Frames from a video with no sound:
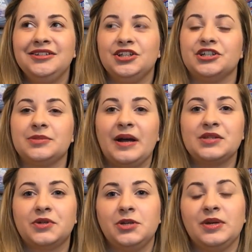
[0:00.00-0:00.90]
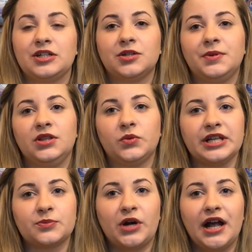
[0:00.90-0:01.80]
You know, it depends what you picked up in the
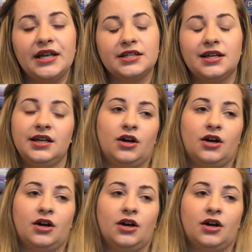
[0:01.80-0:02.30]
weeks prior.